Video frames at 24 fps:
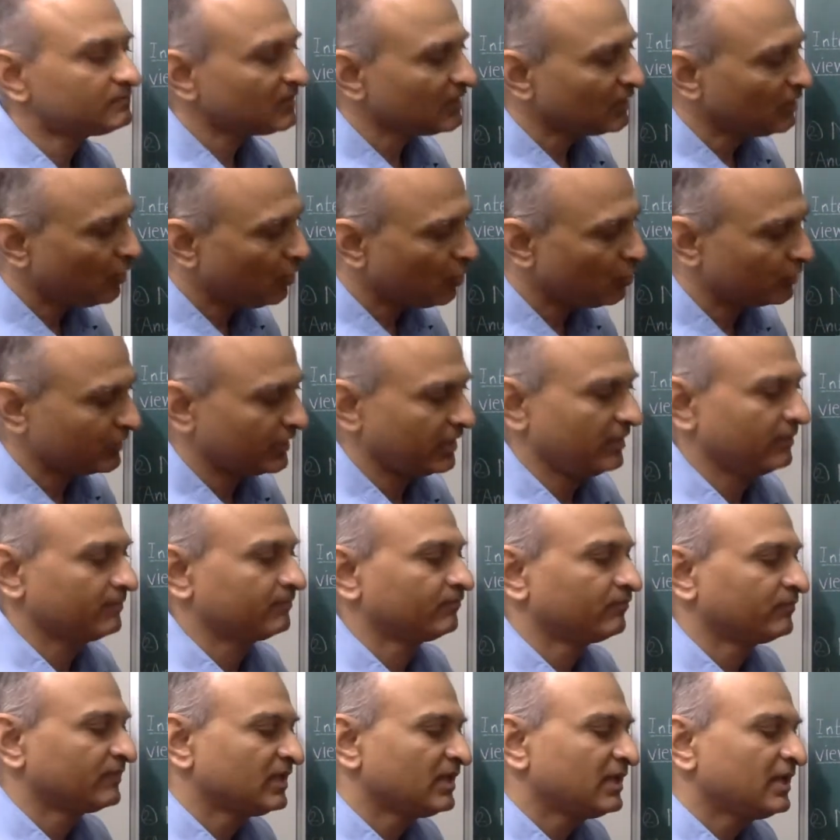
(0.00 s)
Okay.
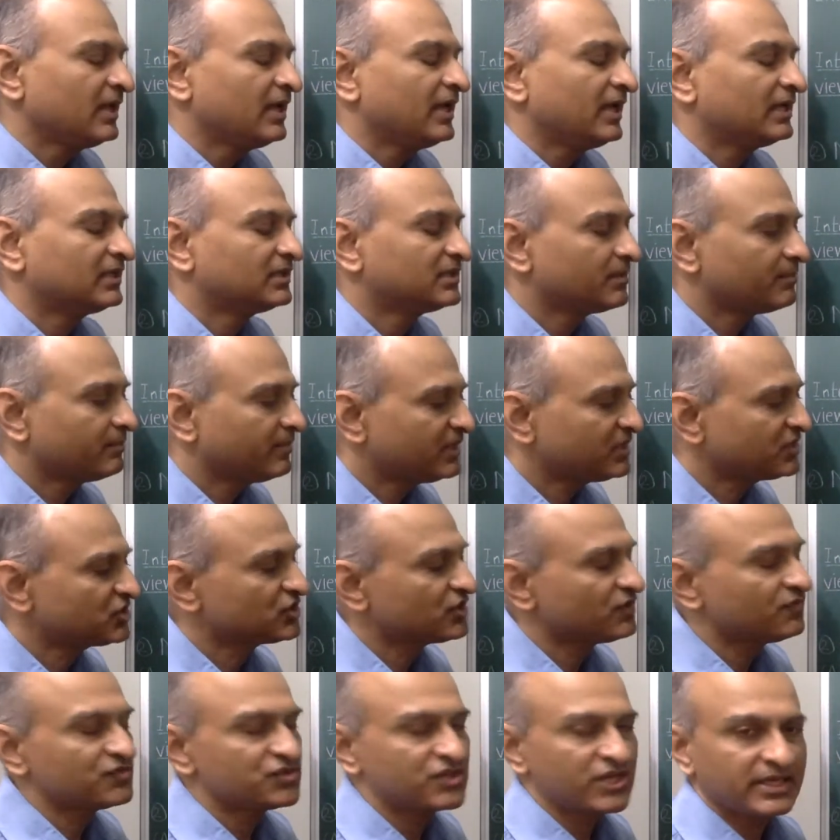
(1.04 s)
In the midst
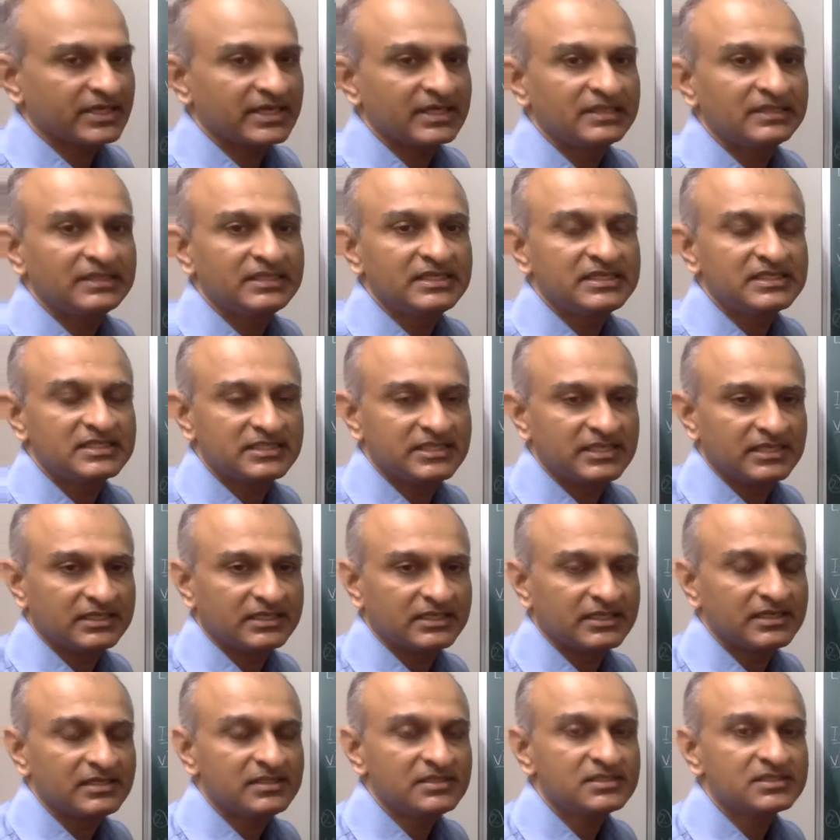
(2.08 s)
of checking these
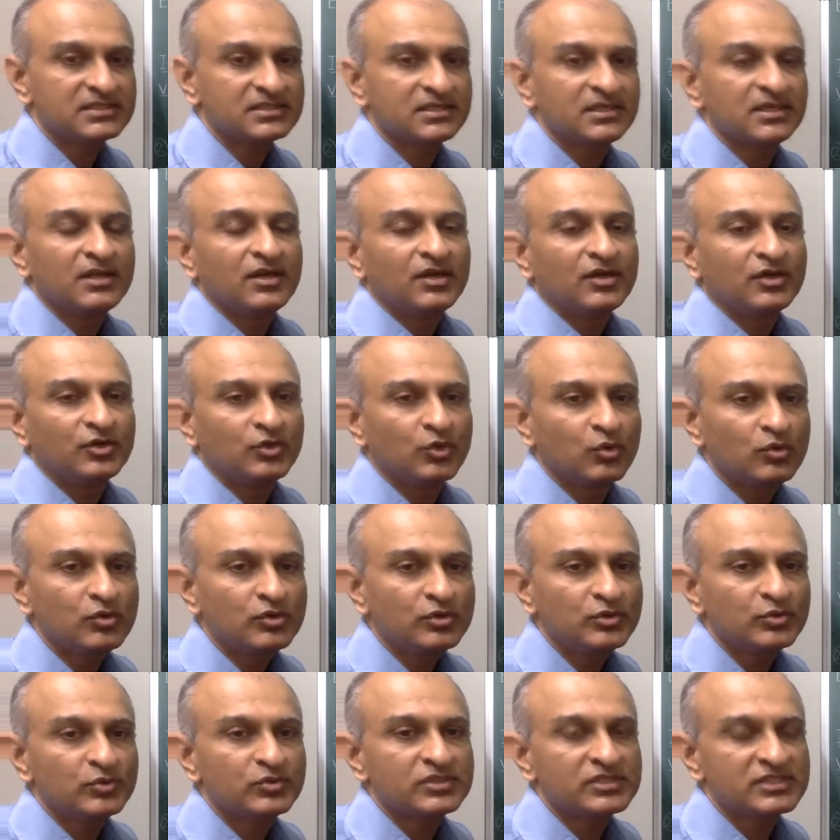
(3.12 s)
details, don't
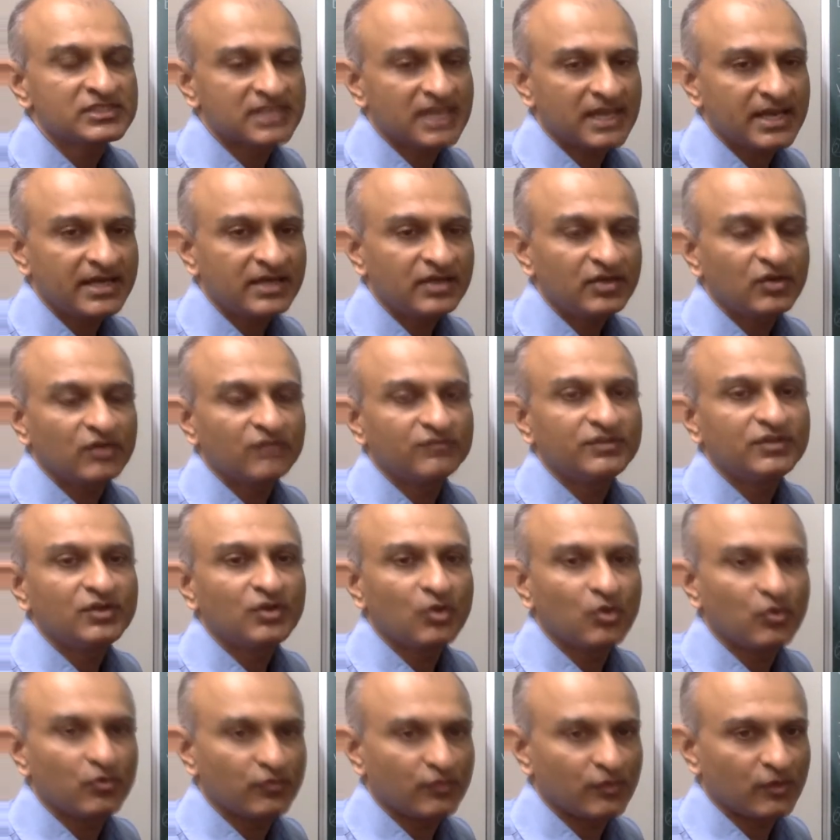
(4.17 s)
lose sight of the
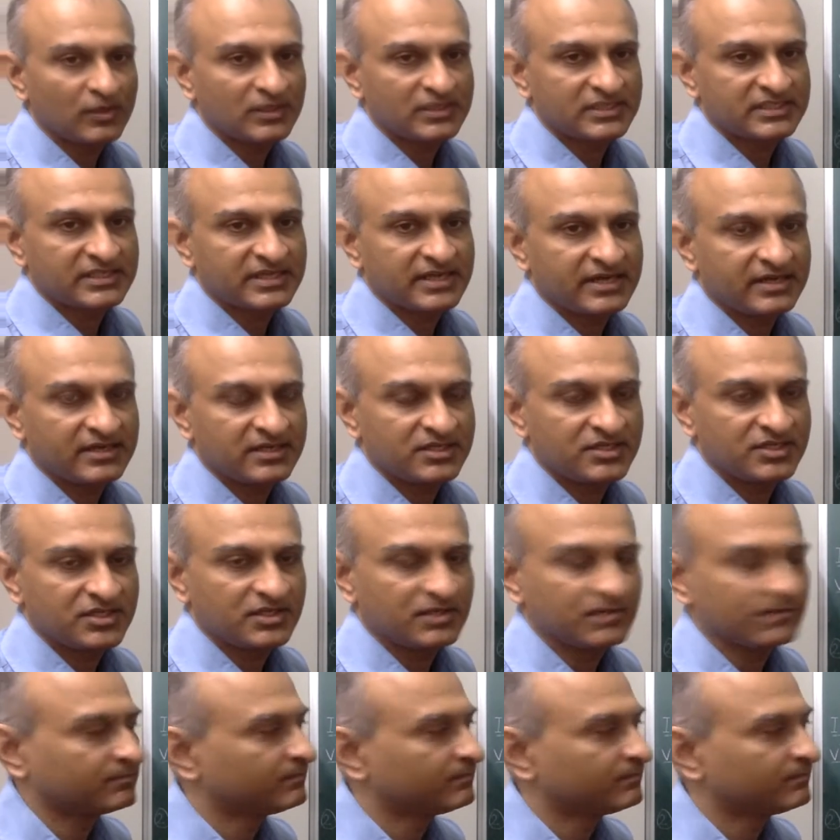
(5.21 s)
overall strategy.